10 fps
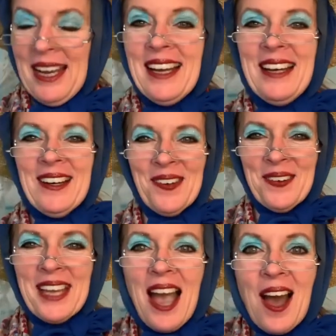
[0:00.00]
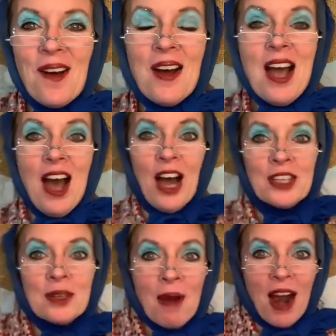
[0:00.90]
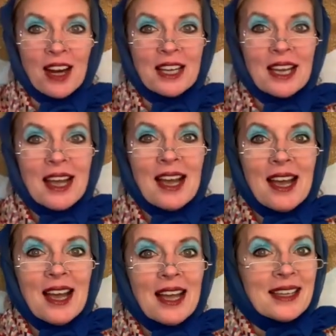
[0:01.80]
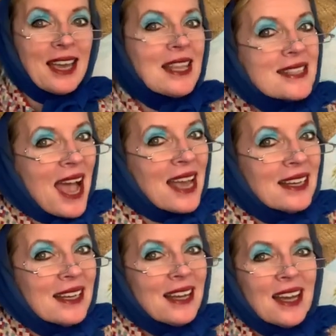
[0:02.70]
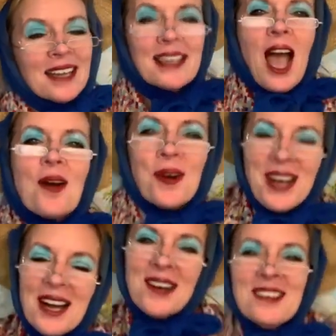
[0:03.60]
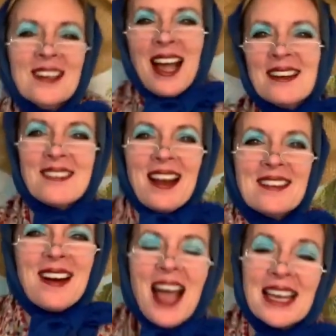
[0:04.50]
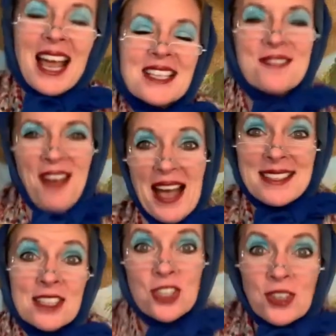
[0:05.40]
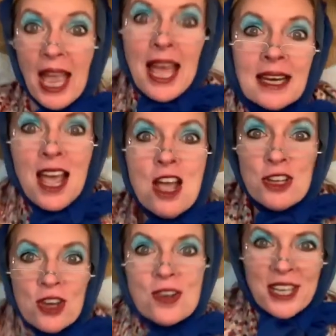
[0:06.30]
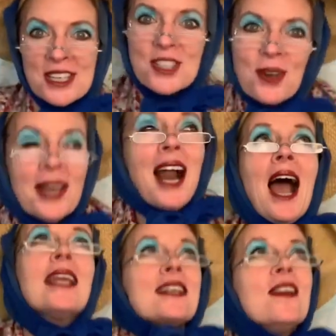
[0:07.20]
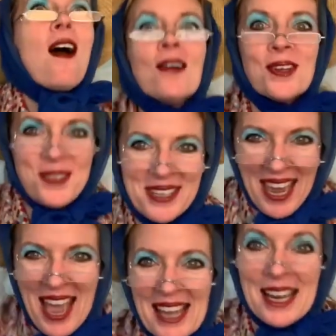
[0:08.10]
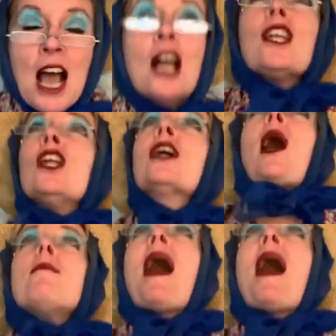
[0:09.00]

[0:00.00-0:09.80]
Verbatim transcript: Here we go. On your mark, get set, go! Run, run, run as fast as you can. You can do it. I know you can. Look up